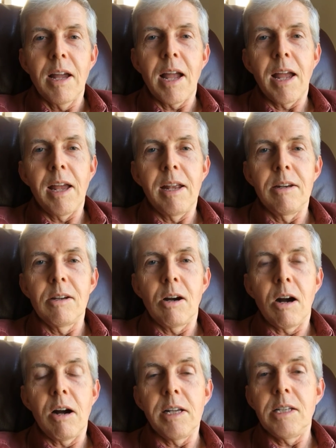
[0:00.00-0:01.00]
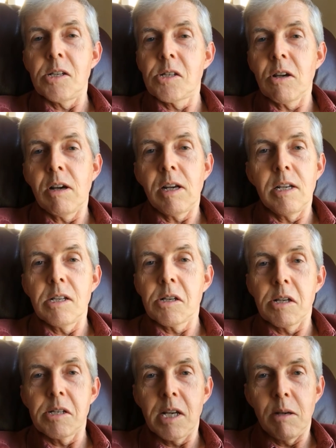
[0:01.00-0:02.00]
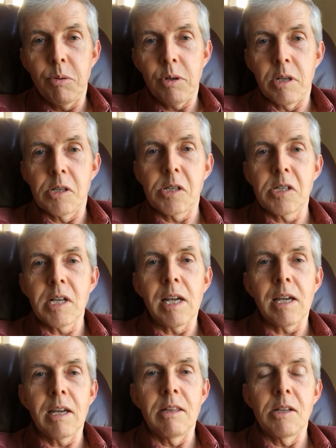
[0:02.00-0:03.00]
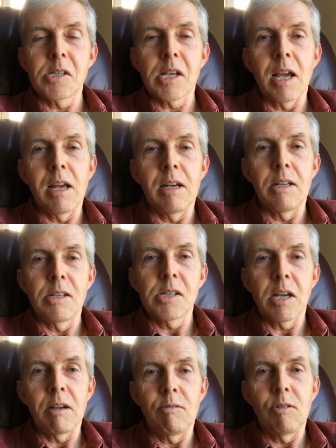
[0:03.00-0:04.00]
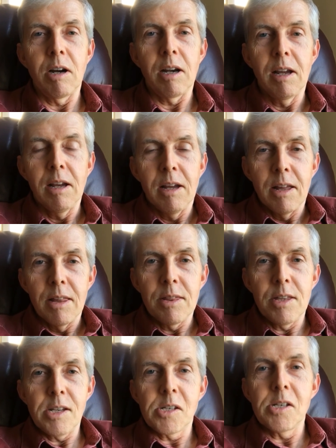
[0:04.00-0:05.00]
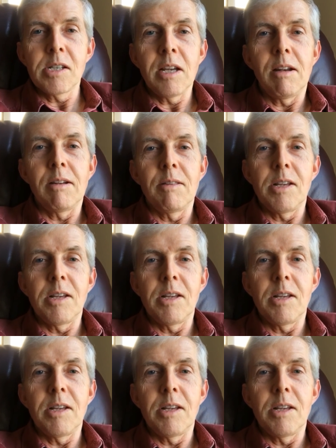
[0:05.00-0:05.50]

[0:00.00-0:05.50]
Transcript: And I decided, as I said, put a stake in the sand and say, right, this is it.